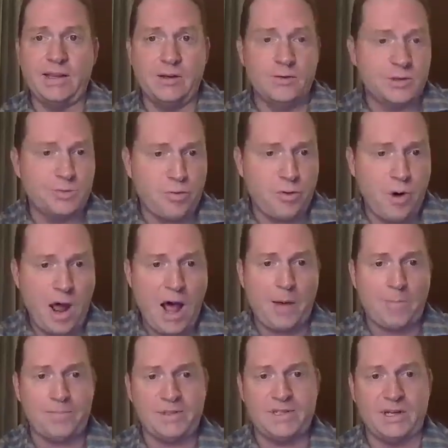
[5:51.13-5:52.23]
I used
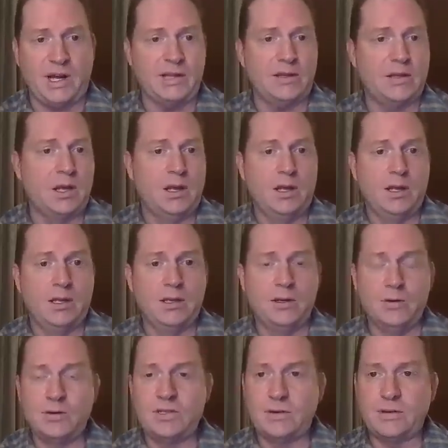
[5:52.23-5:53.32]
props, and I
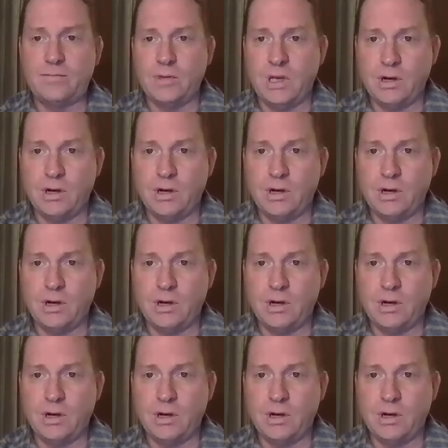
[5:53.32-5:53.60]
used,